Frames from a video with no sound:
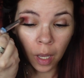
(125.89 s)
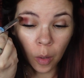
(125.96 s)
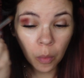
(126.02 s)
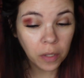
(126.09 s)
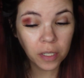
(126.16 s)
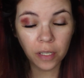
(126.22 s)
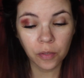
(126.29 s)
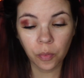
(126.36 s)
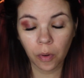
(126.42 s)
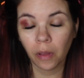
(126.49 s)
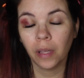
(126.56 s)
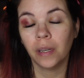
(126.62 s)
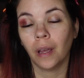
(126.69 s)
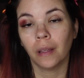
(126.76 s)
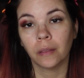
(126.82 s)
which is
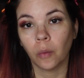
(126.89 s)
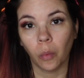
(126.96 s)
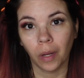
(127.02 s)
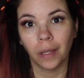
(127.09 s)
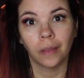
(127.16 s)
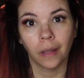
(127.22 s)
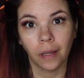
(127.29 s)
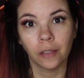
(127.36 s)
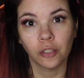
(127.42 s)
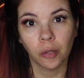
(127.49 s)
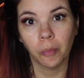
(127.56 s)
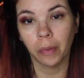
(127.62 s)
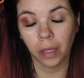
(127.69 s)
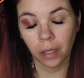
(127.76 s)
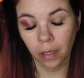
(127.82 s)
really not the way things should
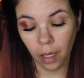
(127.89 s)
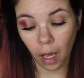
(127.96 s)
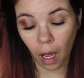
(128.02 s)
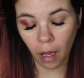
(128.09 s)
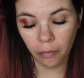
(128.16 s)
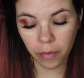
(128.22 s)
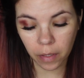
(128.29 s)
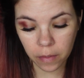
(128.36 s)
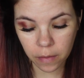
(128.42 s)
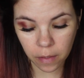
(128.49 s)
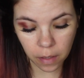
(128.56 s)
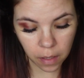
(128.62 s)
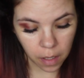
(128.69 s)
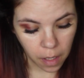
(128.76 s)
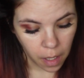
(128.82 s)
be,
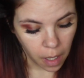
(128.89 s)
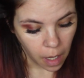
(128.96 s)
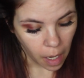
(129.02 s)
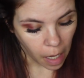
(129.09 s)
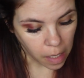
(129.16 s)
obviously.